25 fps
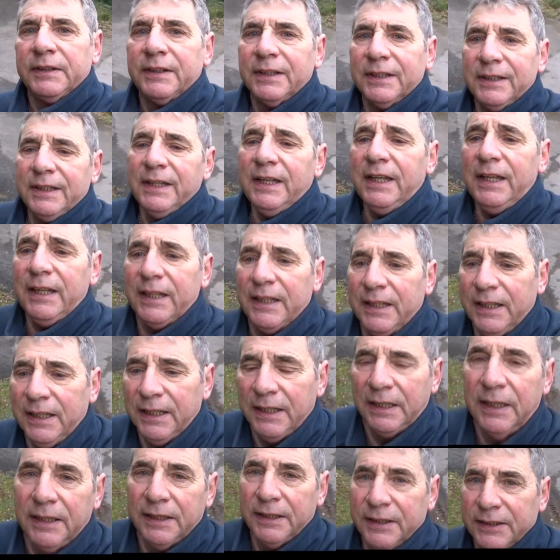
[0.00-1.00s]
Today
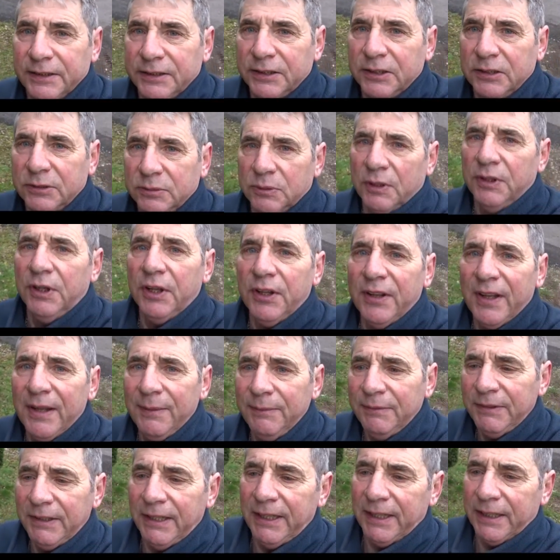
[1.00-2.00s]
is just one of
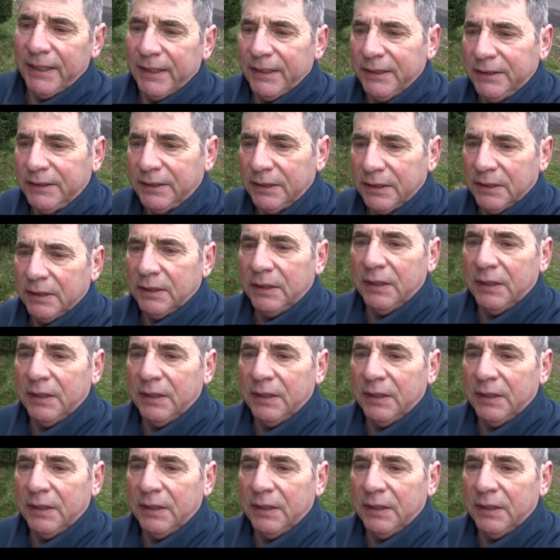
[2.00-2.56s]
them days